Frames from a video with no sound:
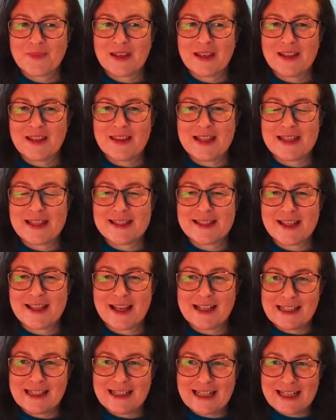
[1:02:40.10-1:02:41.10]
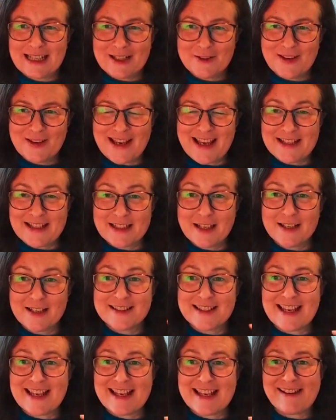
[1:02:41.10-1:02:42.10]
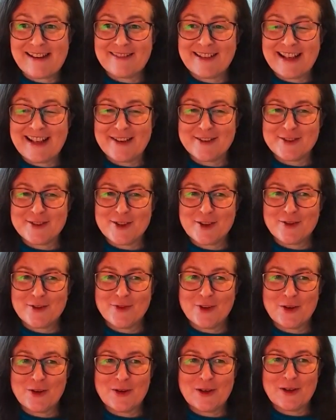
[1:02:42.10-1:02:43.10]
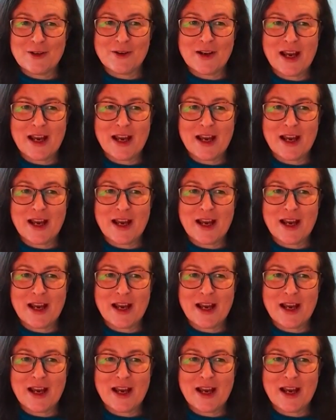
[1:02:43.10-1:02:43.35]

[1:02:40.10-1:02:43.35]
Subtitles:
And then silently in your head, I'll say it out loud so you can follow along.